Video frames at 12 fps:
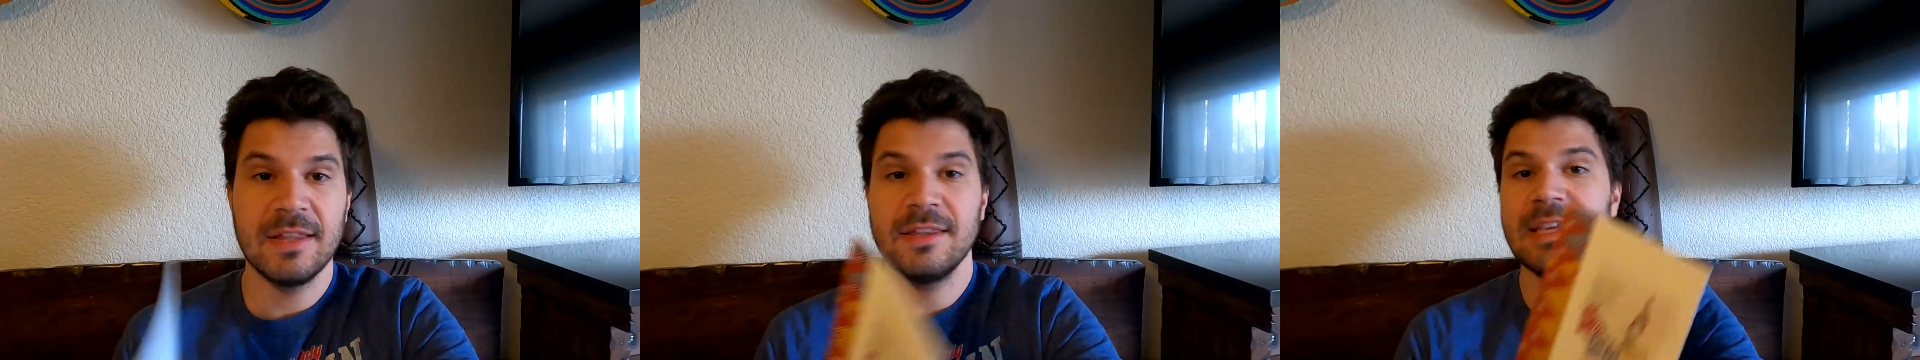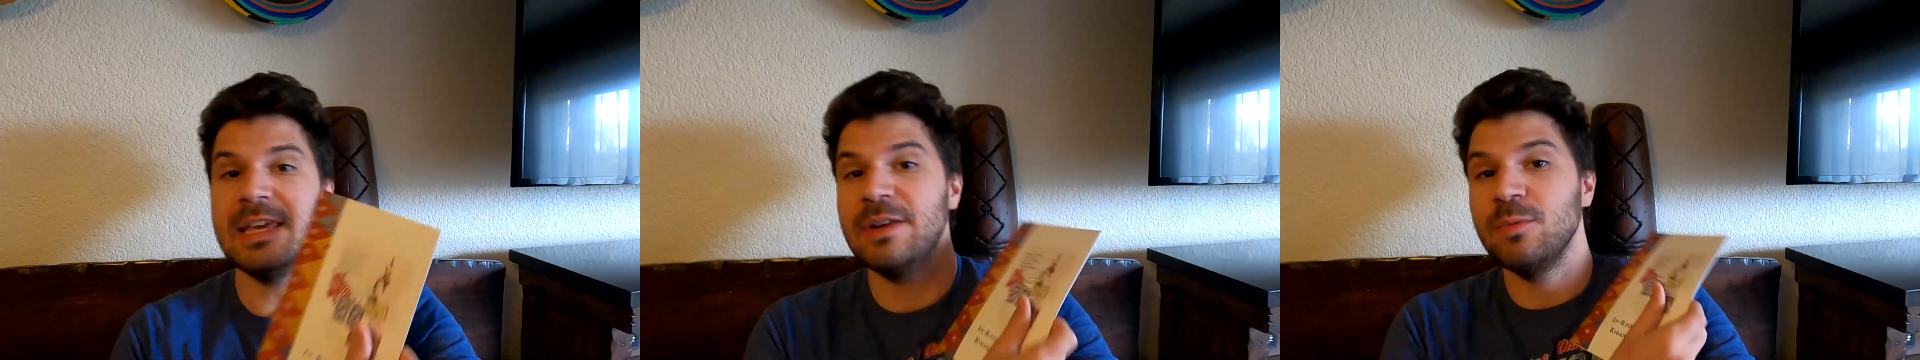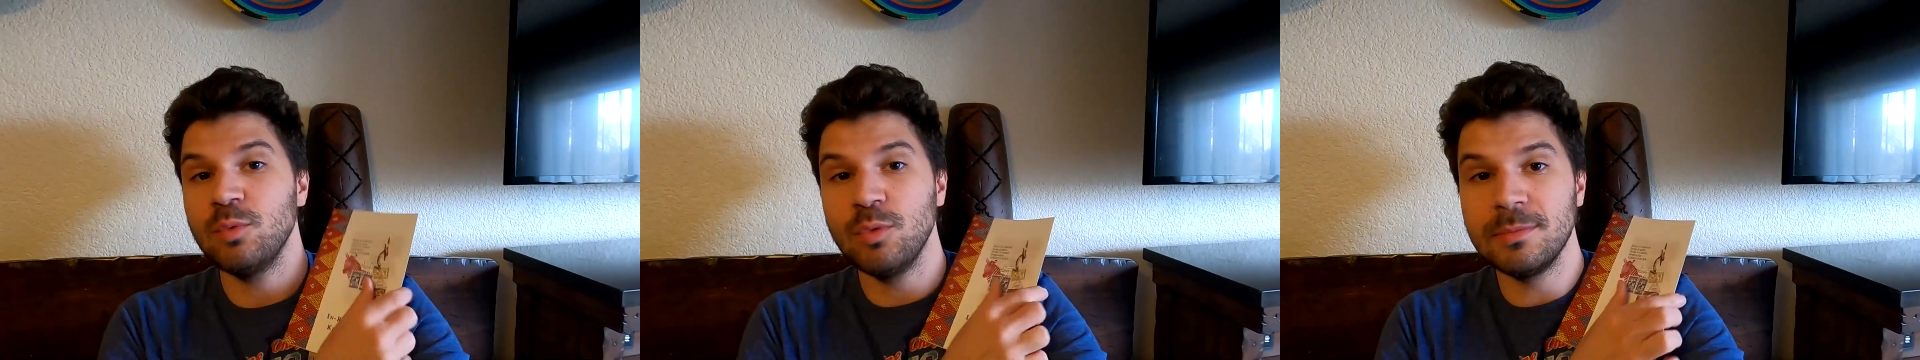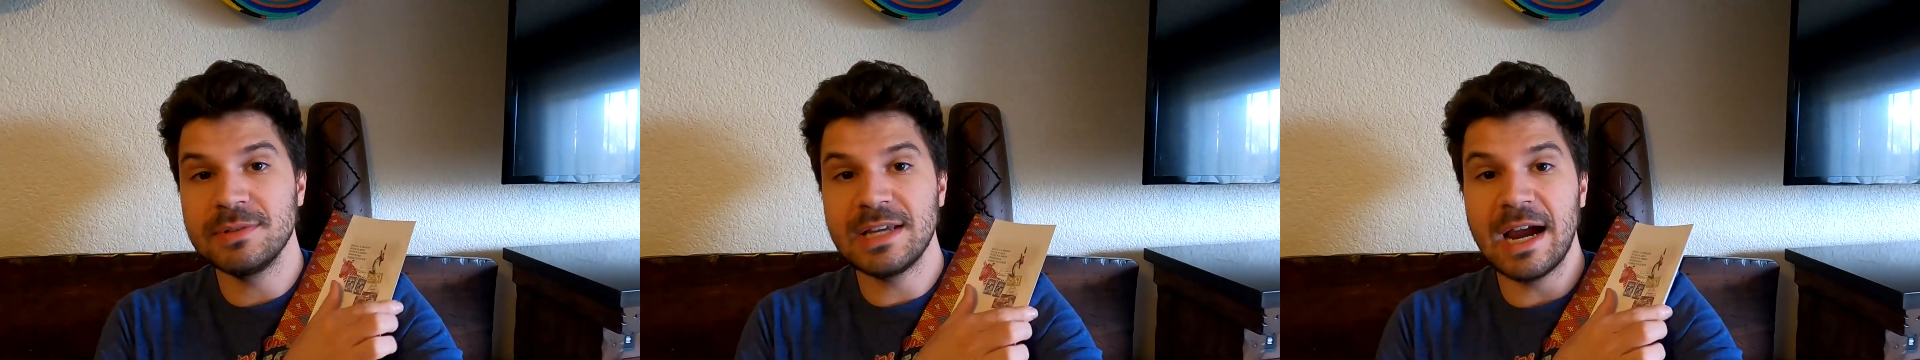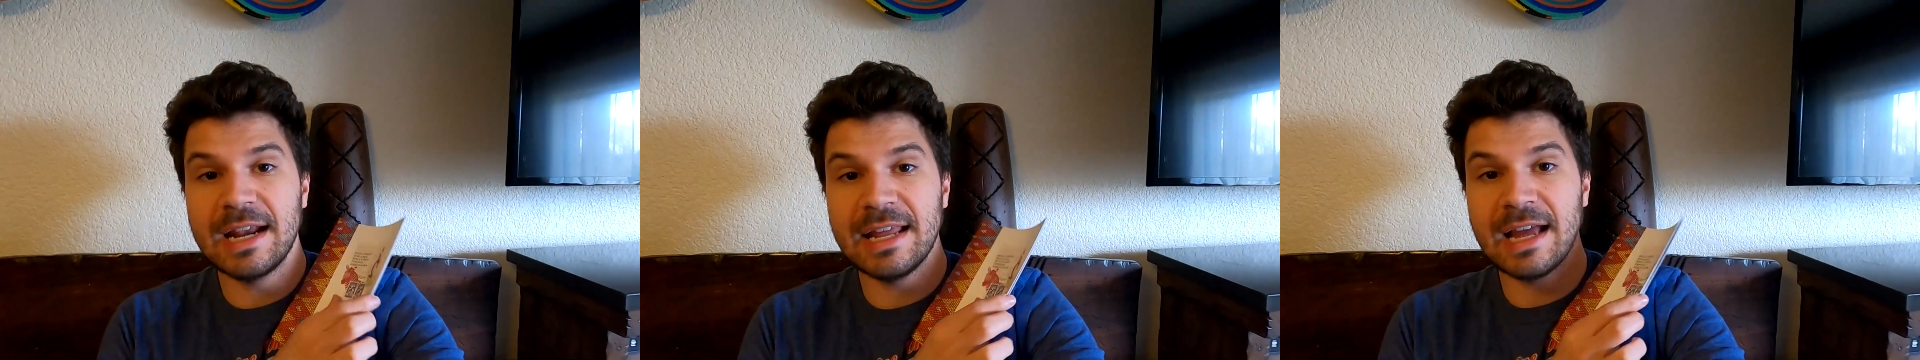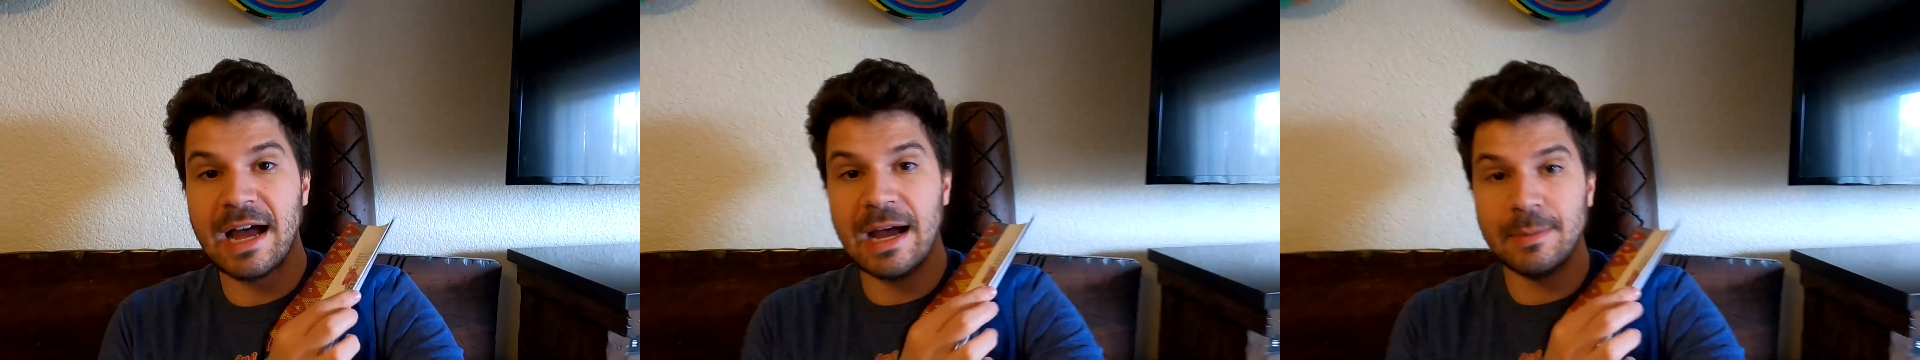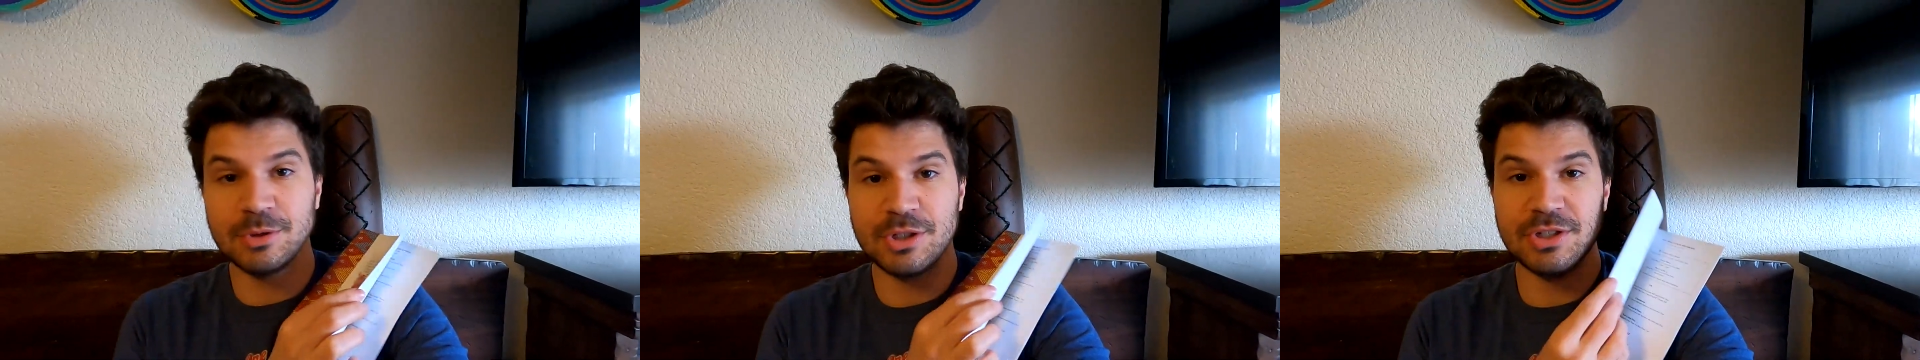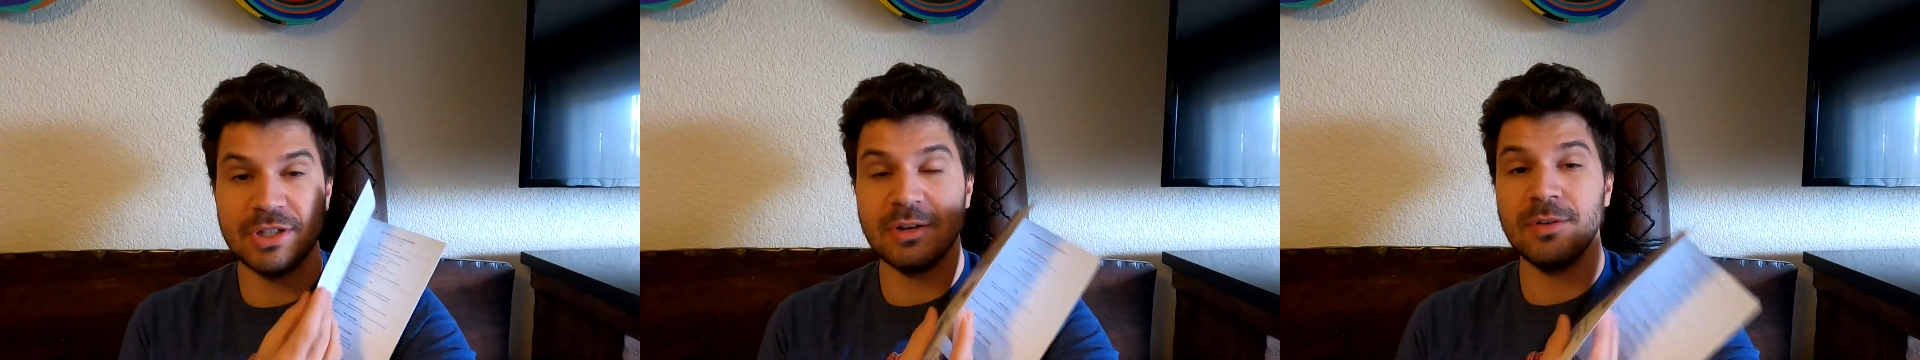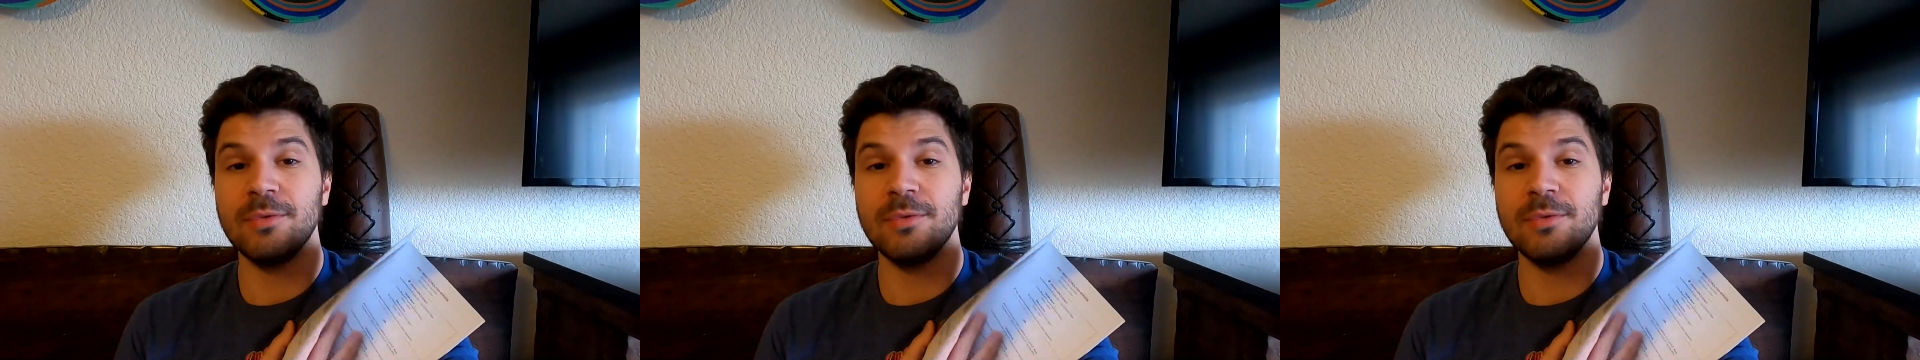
the in-room dining options here,